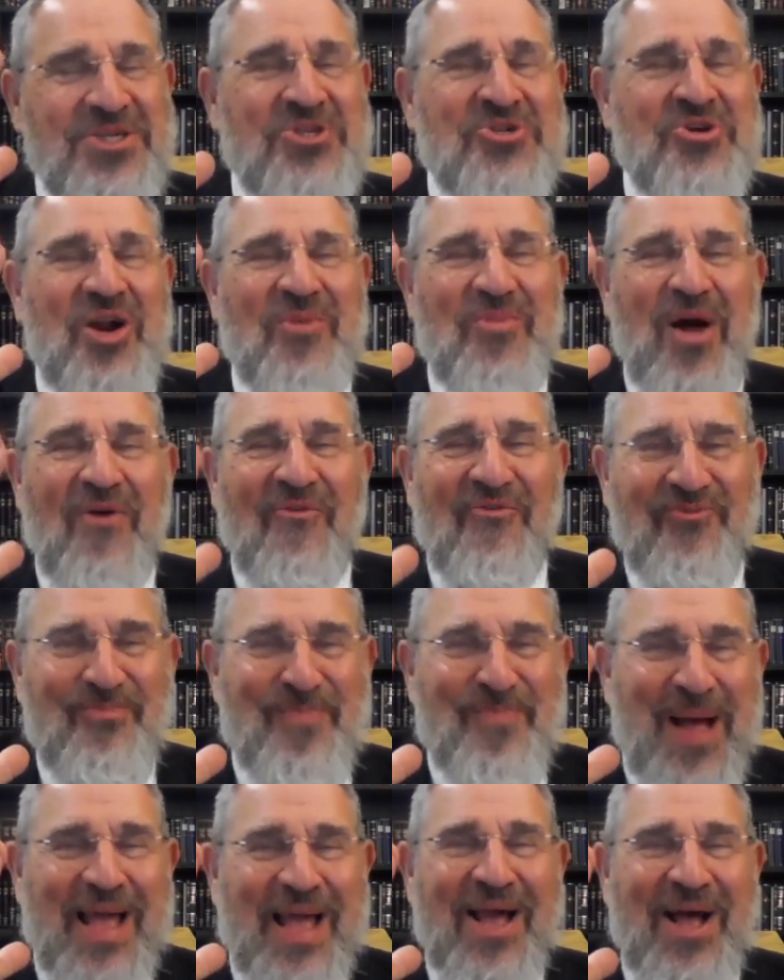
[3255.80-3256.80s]
Yesharim off
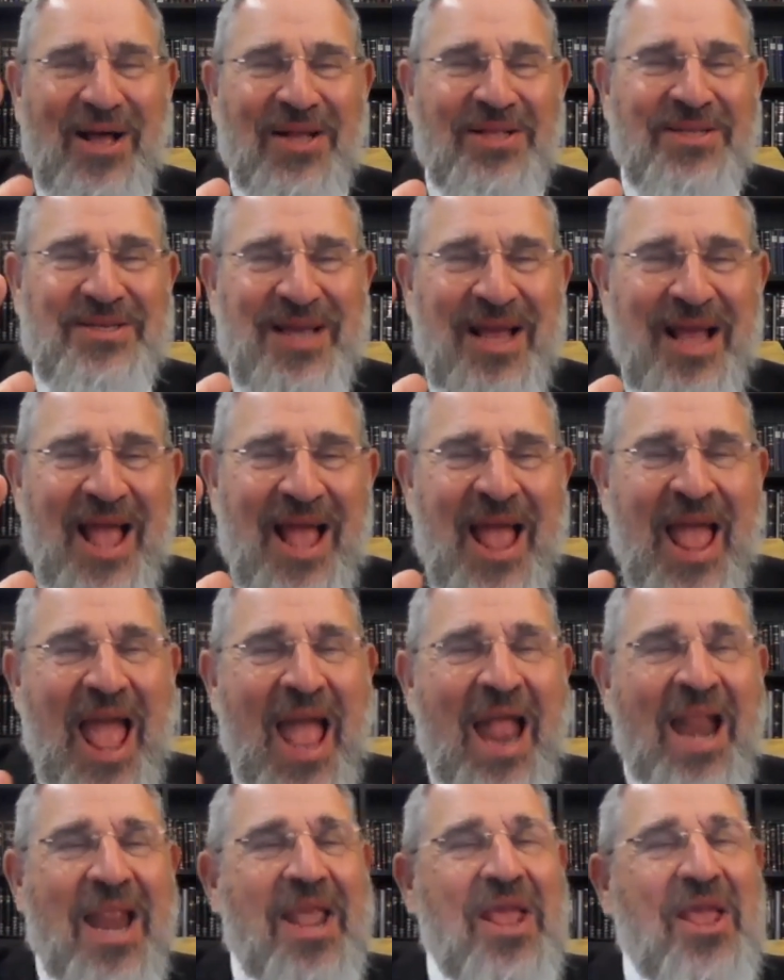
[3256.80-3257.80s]
by heart.
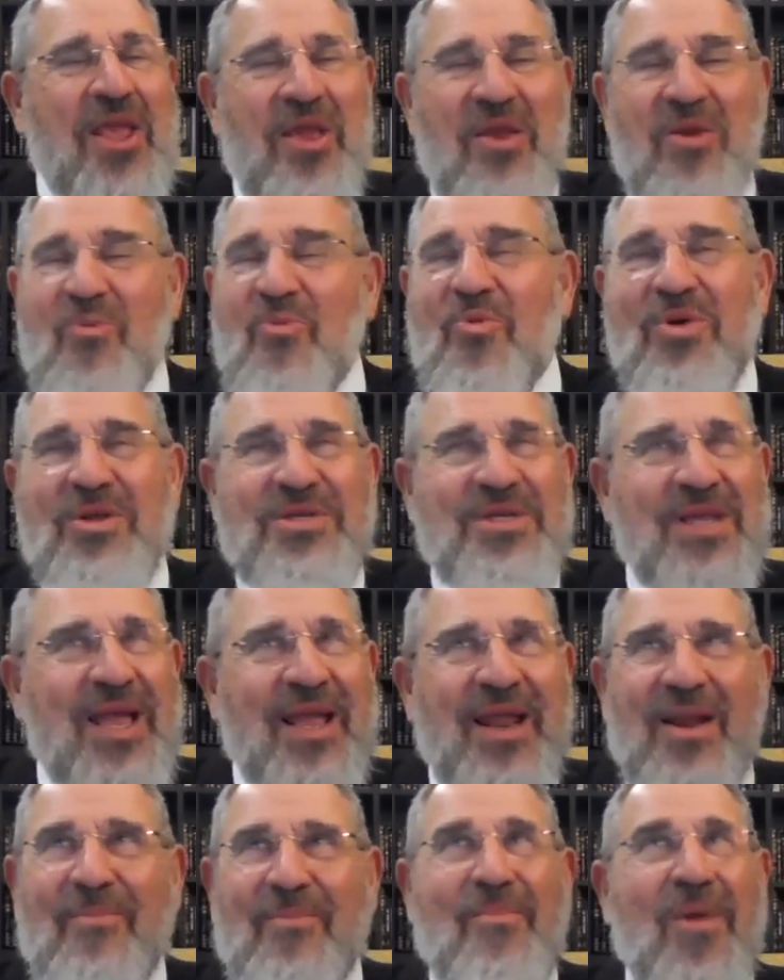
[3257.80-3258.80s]
And he was
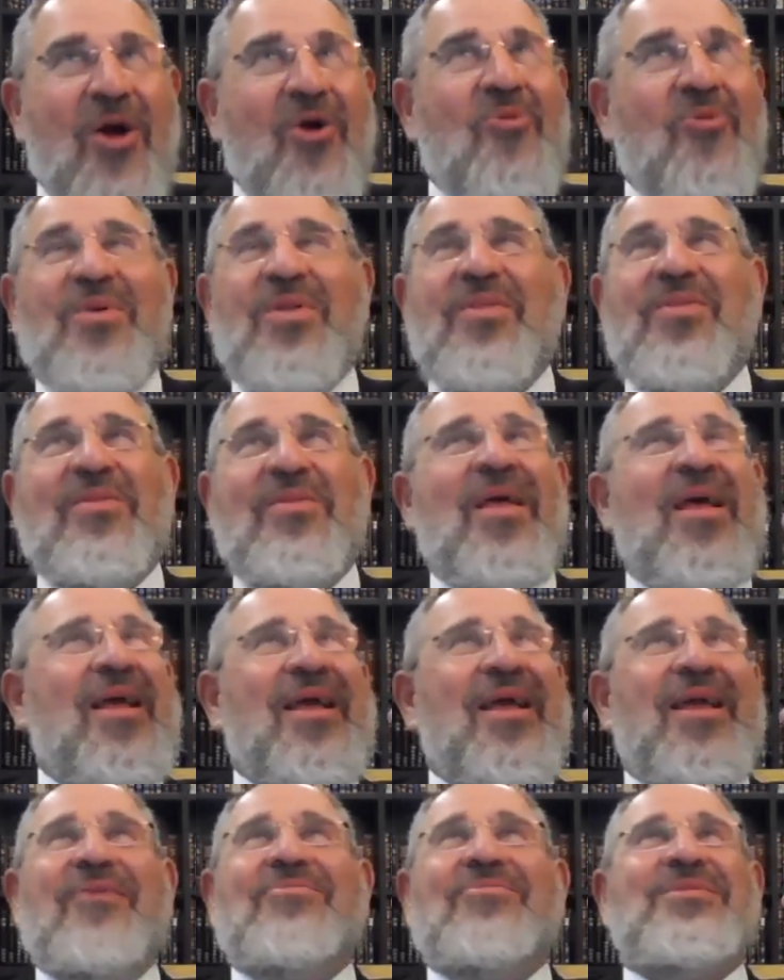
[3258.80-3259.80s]
in a moment,
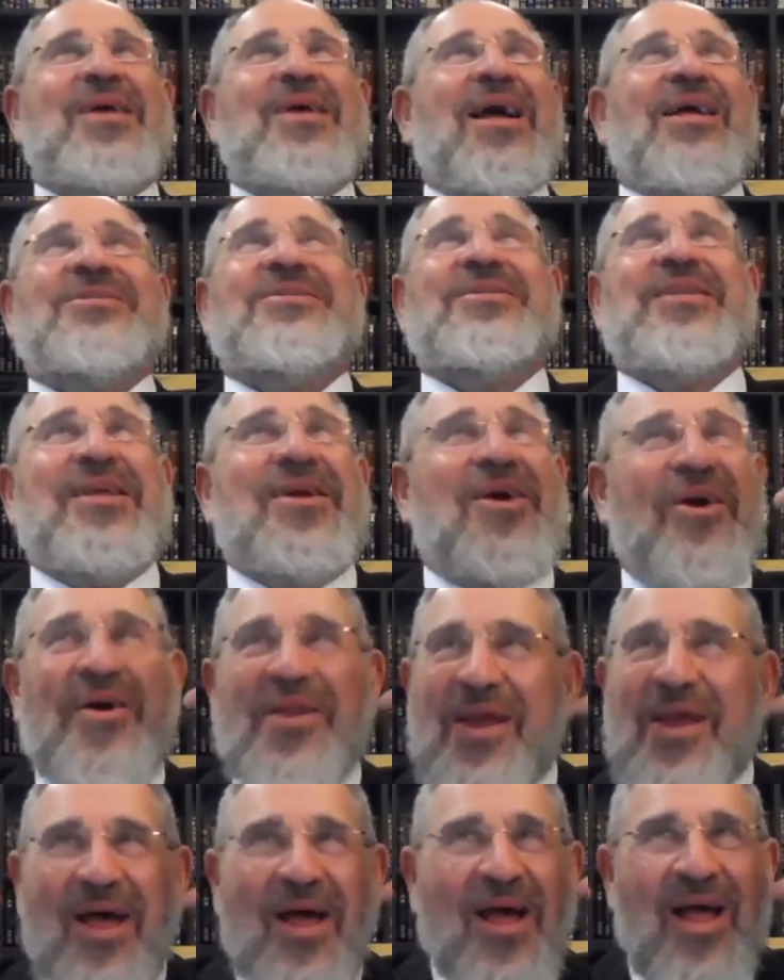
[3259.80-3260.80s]
he was actually
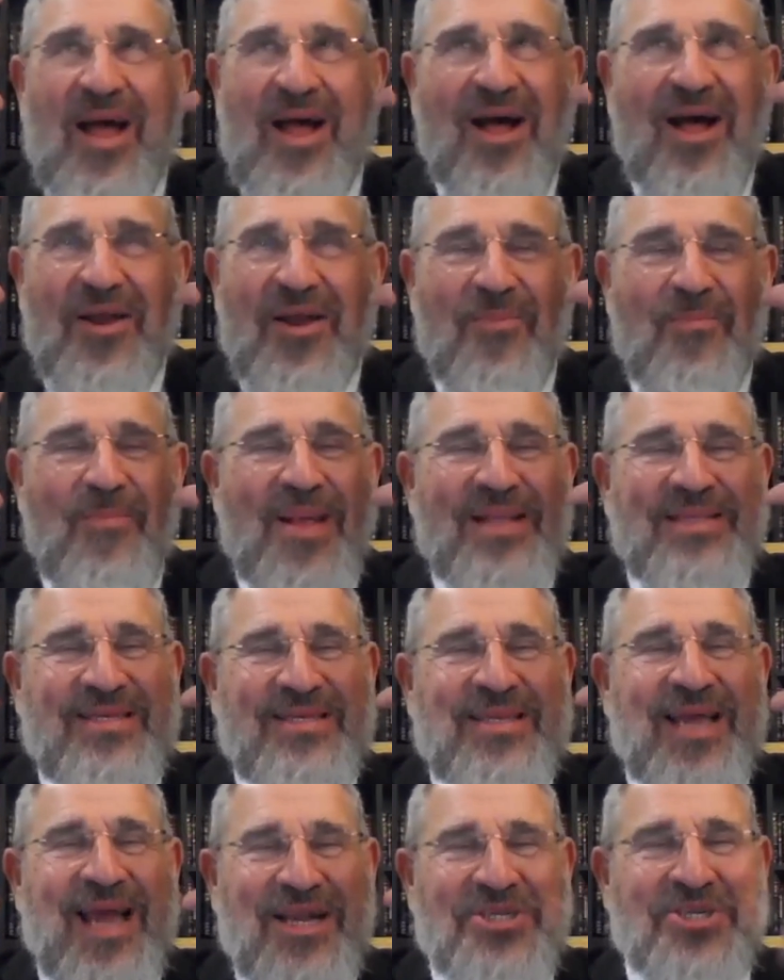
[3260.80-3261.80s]
on a
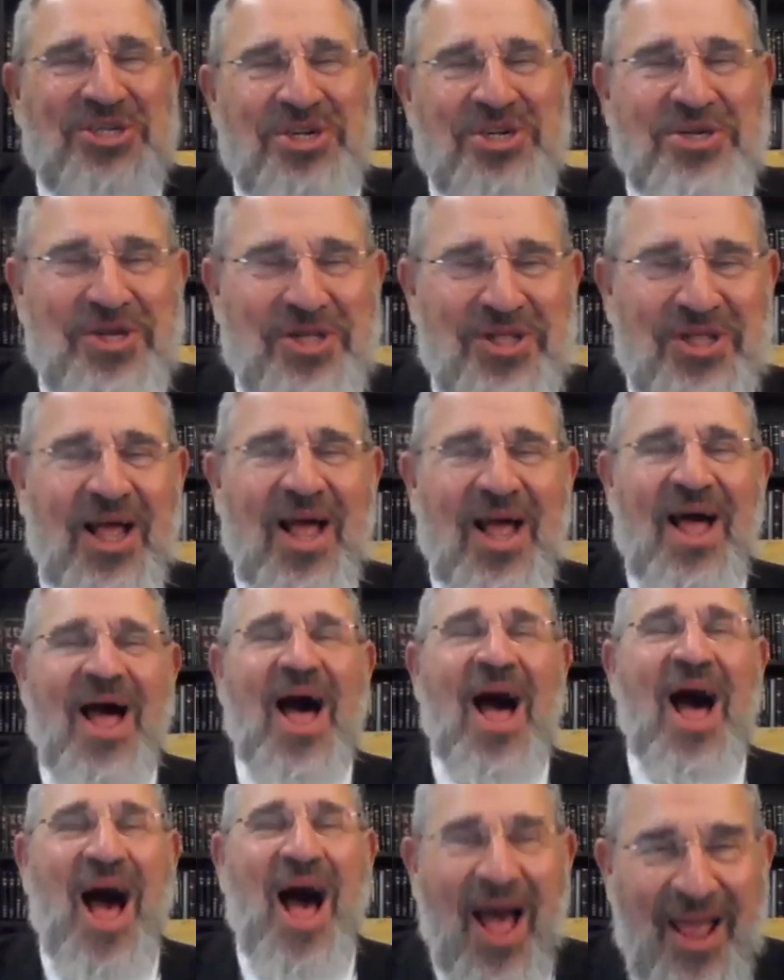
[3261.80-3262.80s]
meditational
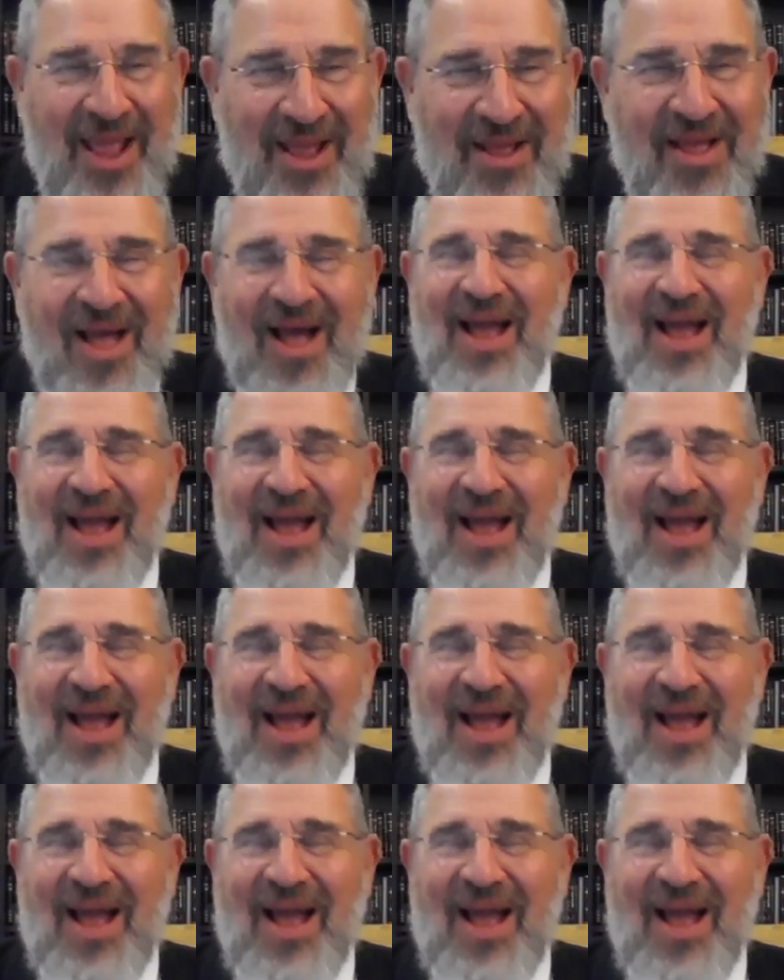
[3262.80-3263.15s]
high.